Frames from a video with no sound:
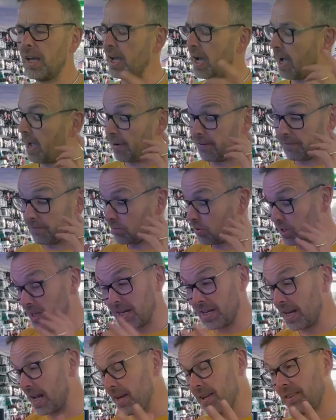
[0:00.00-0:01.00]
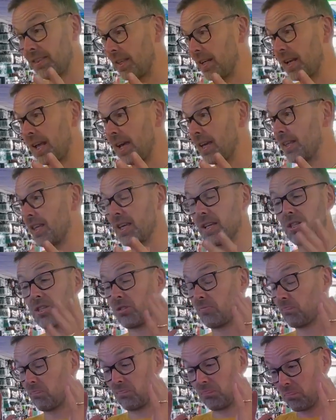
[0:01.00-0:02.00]
I haven't seen anything like
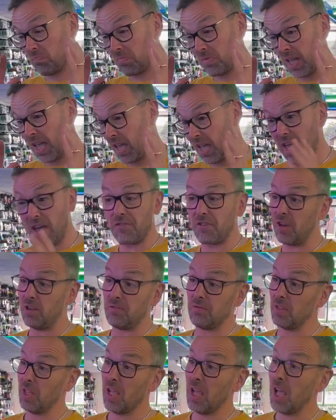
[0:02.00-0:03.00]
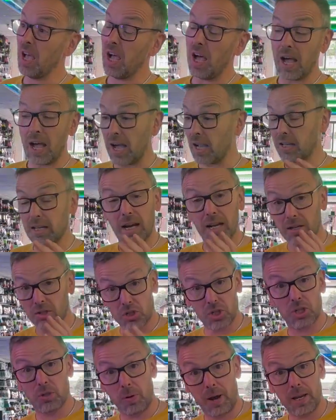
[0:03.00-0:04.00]
this ever. I
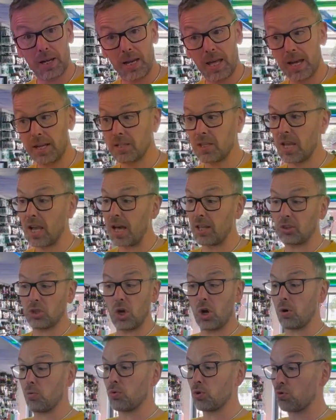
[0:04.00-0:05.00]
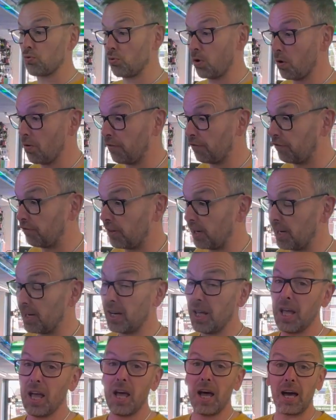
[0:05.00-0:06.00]
actually quite liked it. I thought it was room
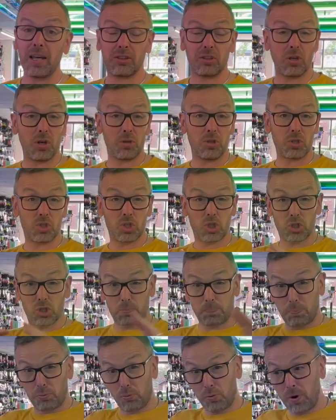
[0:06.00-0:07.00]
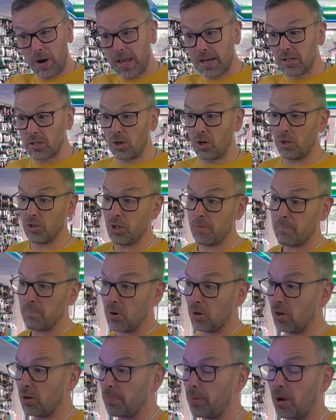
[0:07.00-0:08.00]
filling. I thought the spread on the
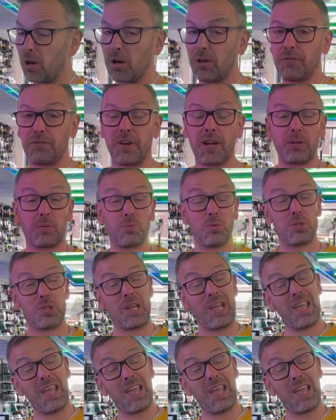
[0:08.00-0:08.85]
mirror ball effect was